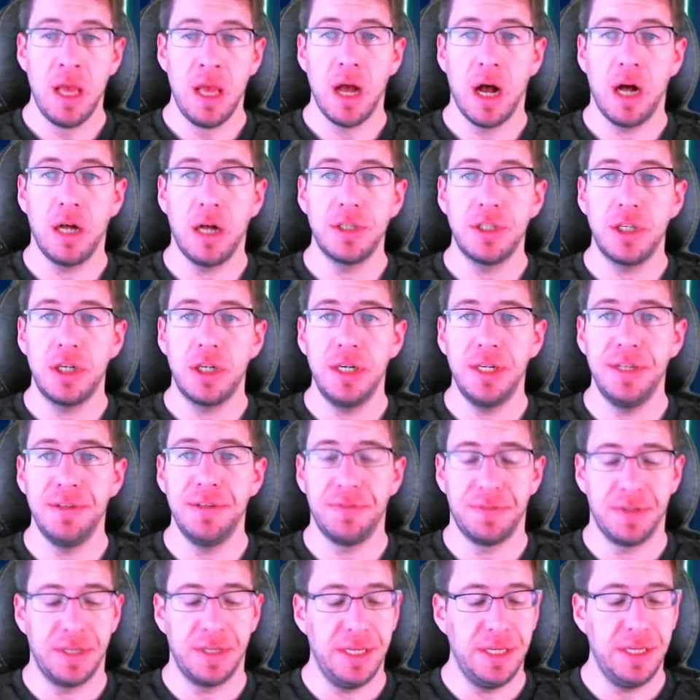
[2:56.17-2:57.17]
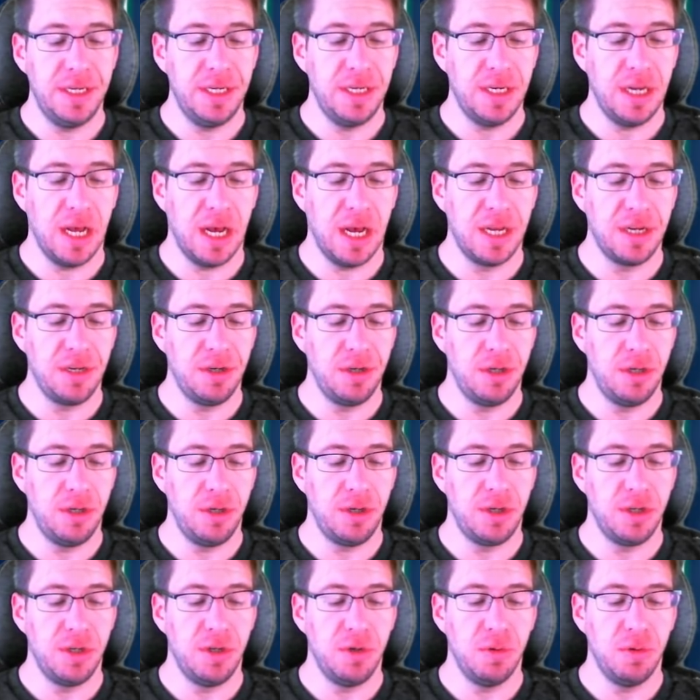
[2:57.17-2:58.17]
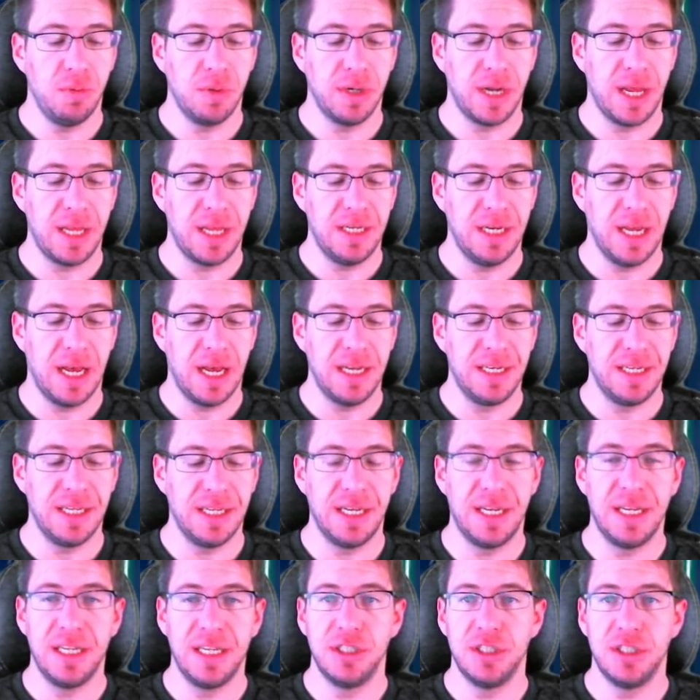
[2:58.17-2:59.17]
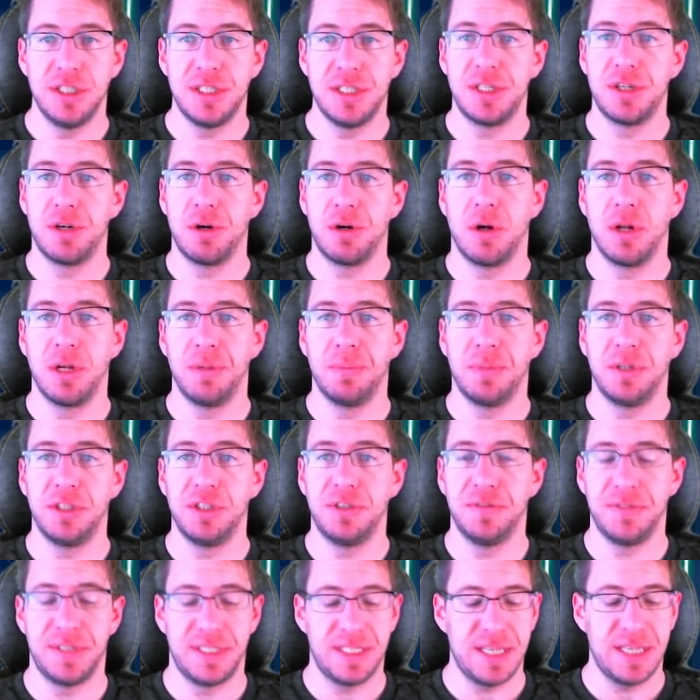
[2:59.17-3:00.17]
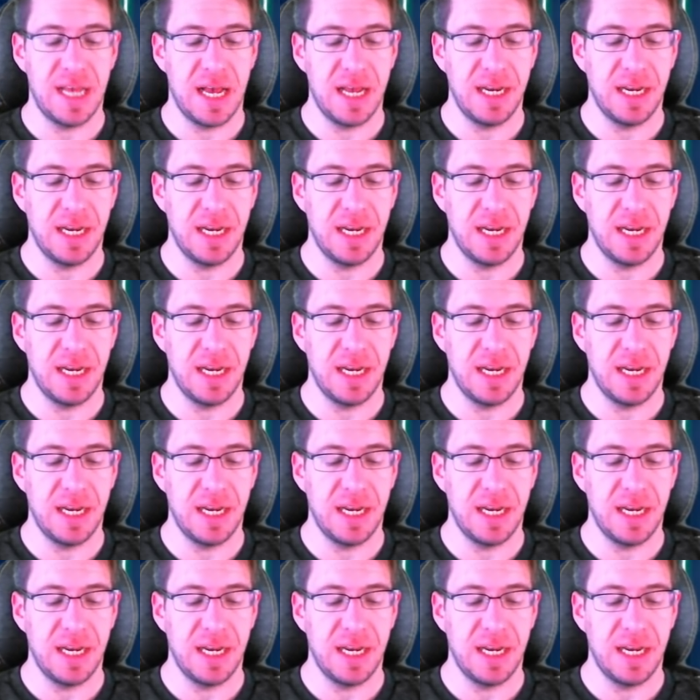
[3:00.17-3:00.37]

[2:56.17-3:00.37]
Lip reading: Alternatively, you could do what I did and just throw on a bunch of stat